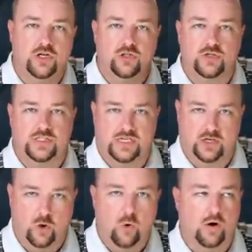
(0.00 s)
do this
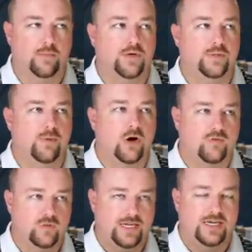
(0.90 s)
in court, but part
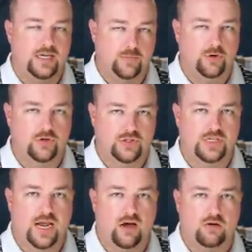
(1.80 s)
of what they need to produce
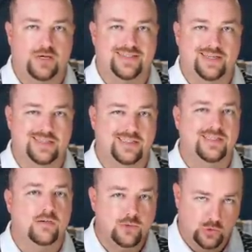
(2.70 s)
now is
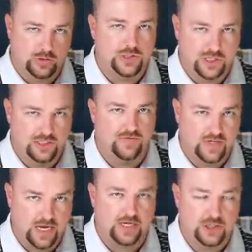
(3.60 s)
some sort of
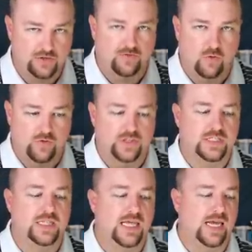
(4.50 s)
justification for this
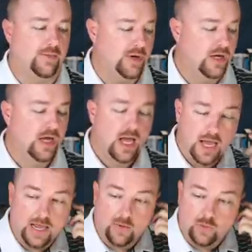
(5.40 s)
claim,
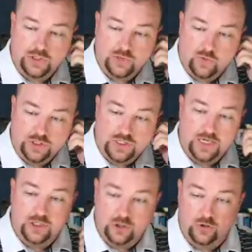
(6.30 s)
which
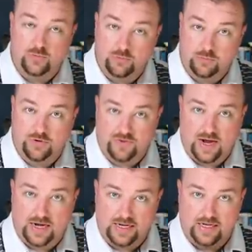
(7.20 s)
they do
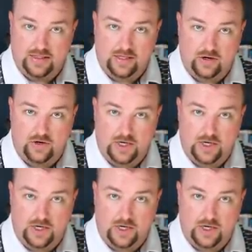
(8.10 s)
provide in their